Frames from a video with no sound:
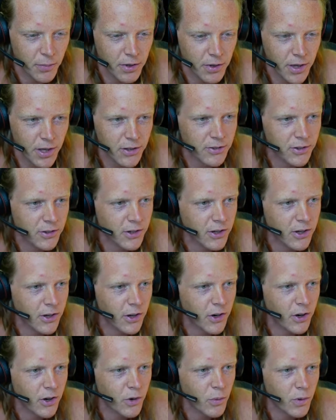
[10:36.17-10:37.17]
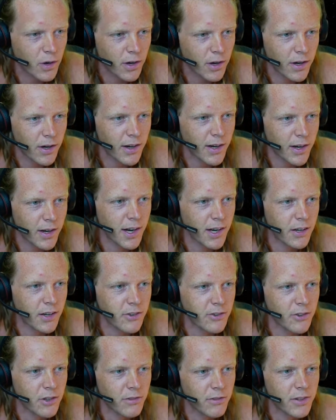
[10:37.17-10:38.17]
place in the code where it kind of
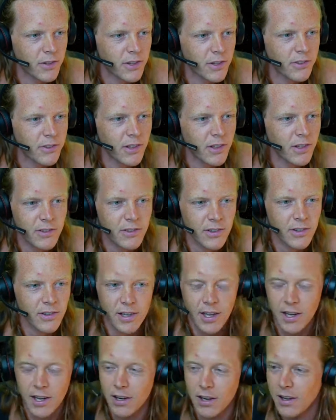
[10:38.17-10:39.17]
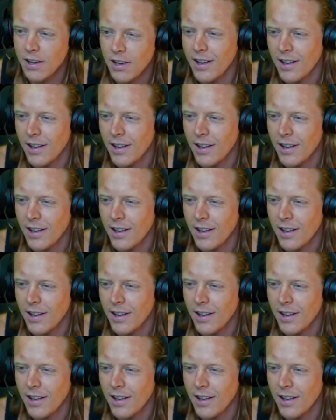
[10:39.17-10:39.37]
surfaces, and kind of,